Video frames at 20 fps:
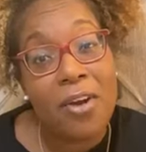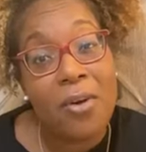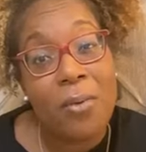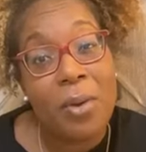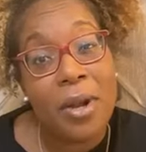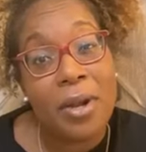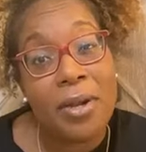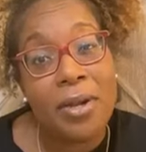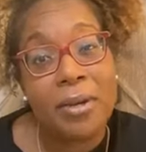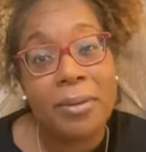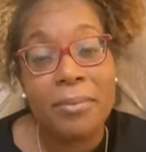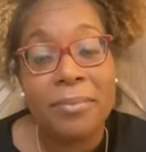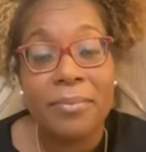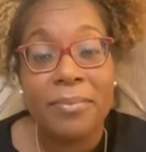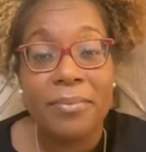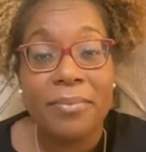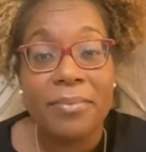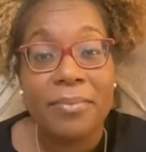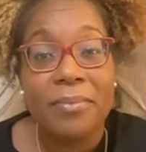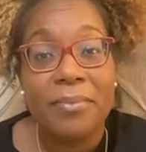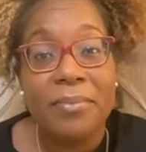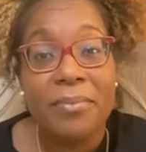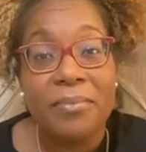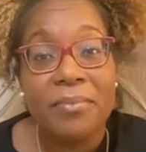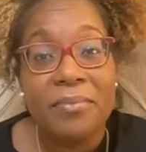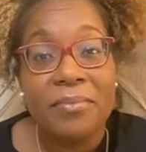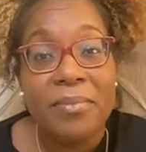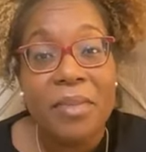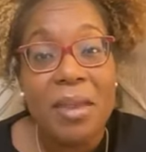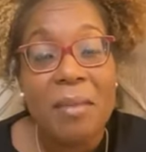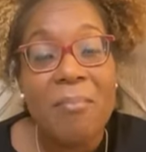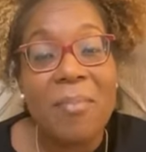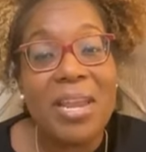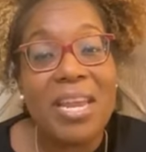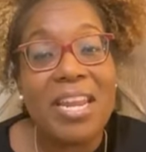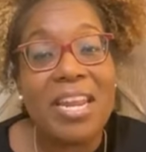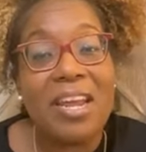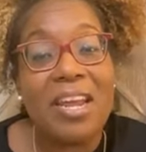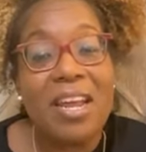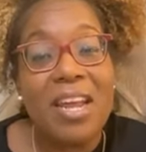going to work.
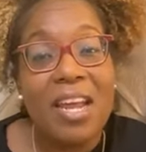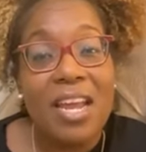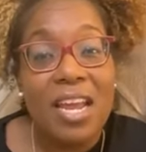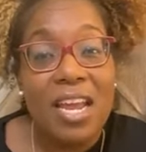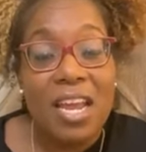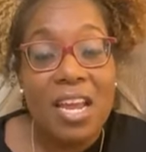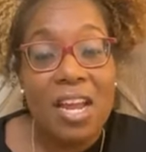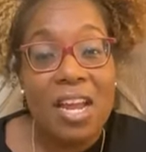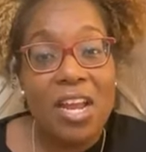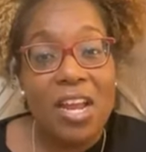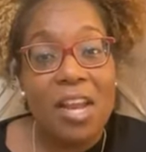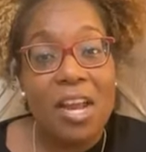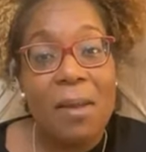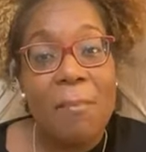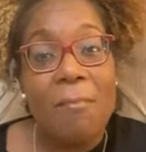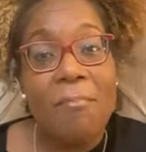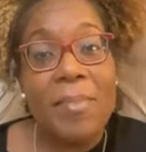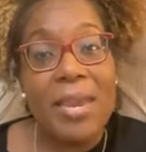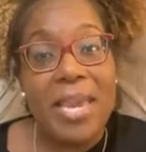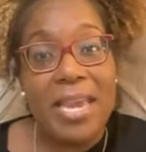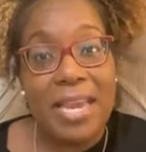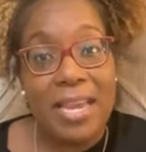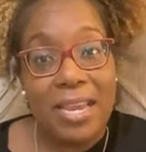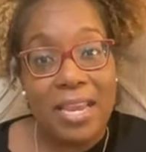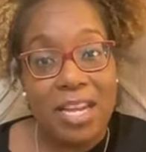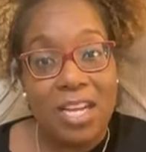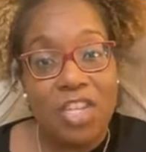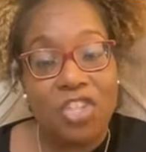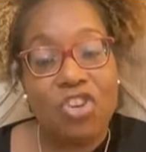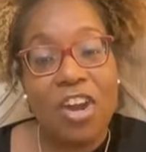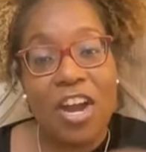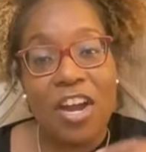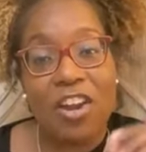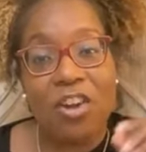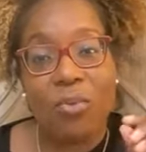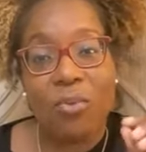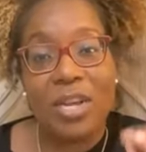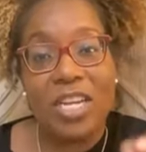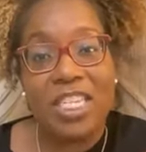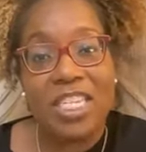Meaning, me trying
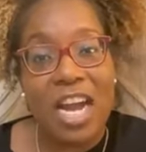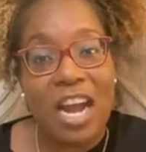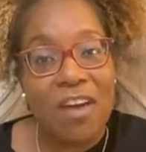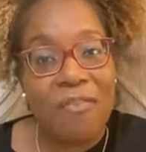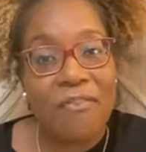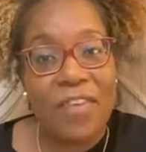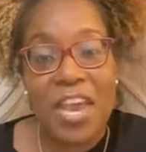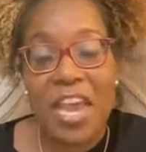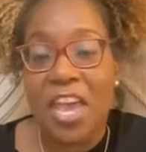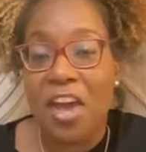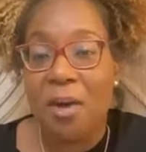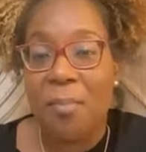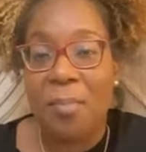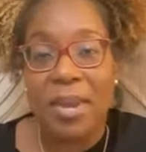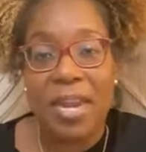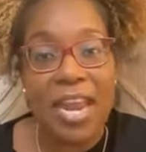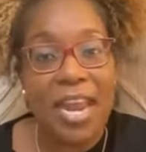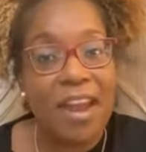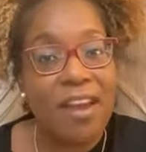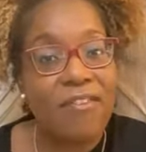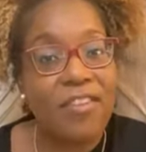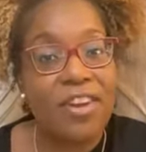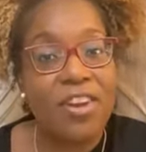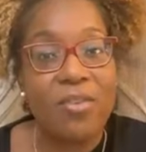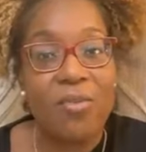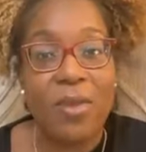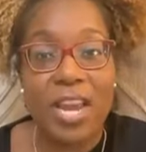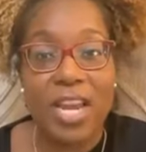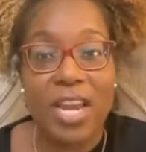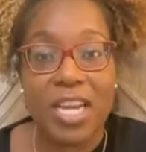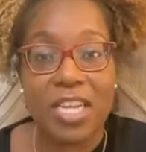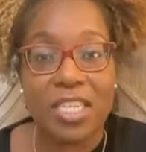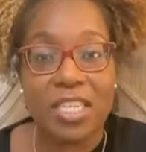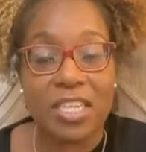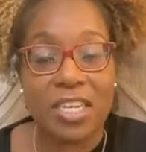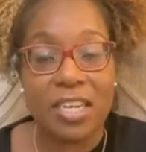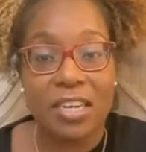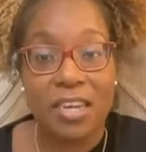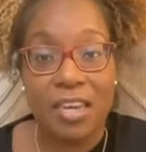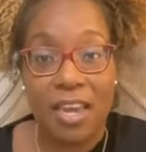to reach out for help in every
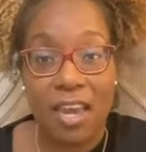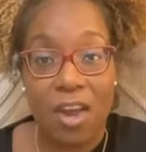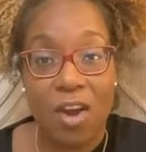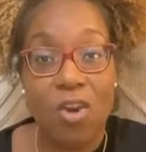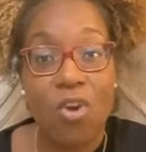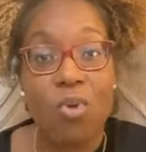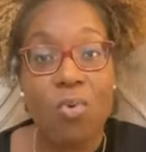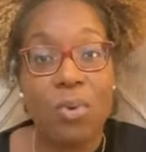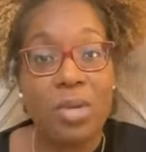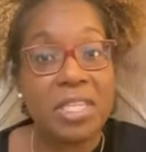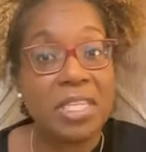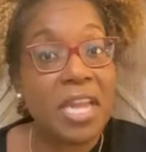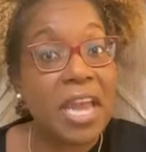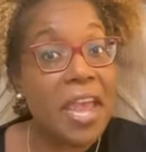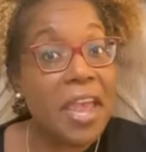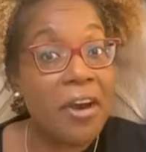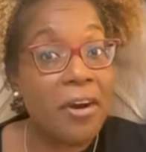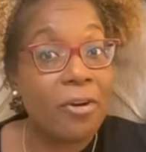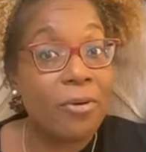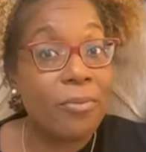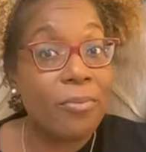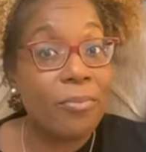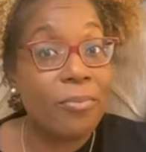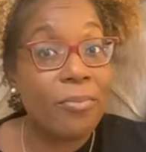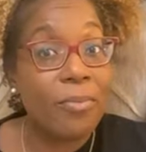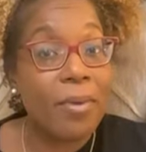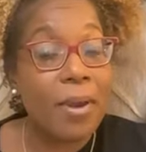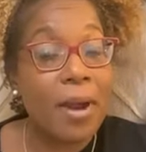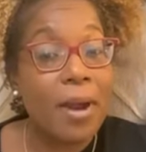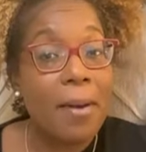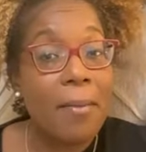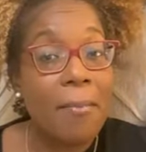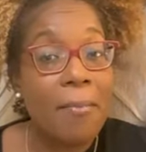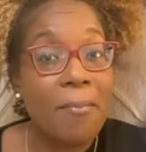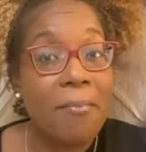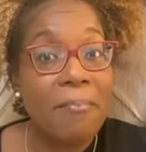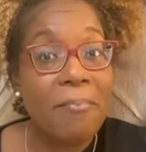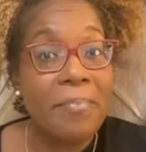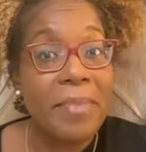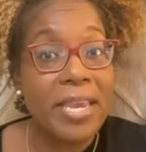direction. And who was the help?
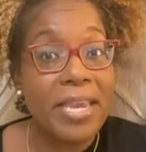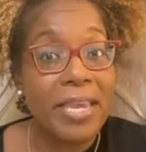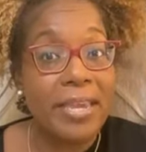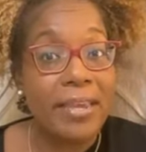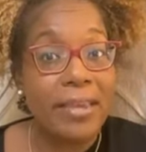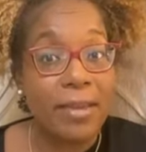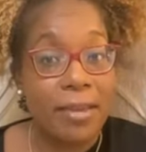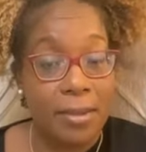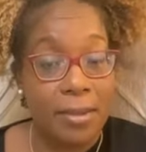Me.